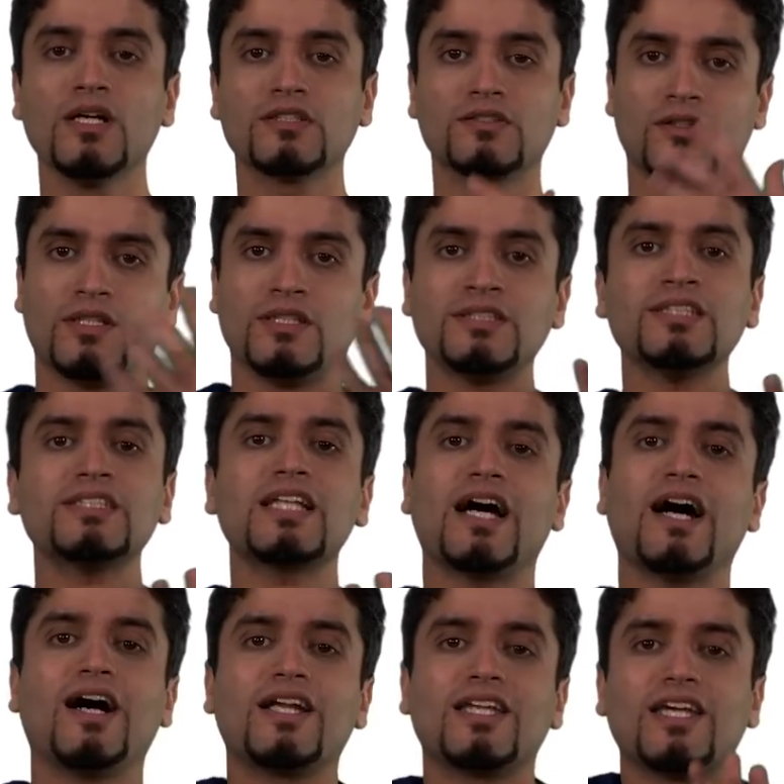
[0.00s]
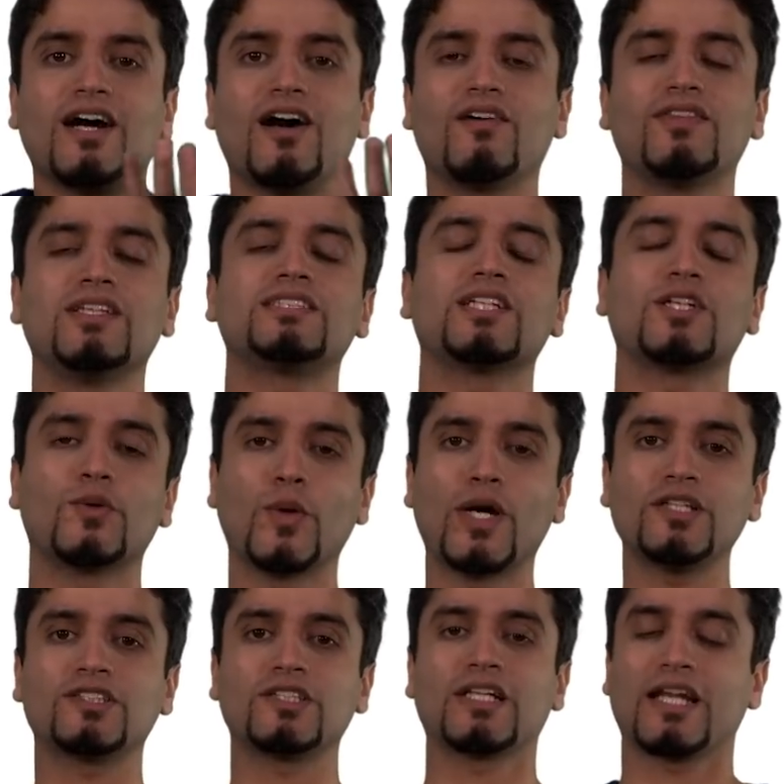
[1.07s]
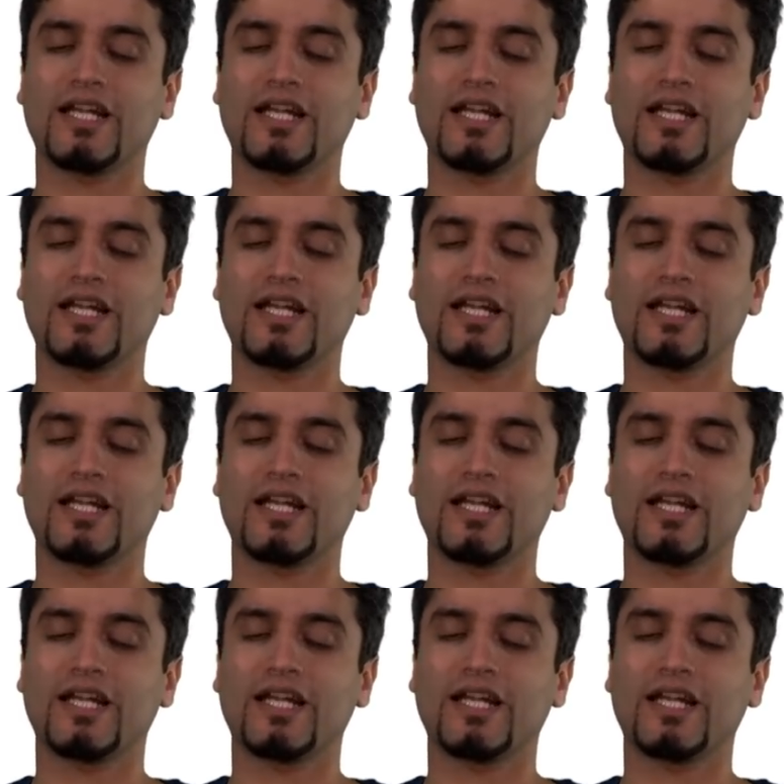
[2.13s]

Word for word: So this is the idea of this equation,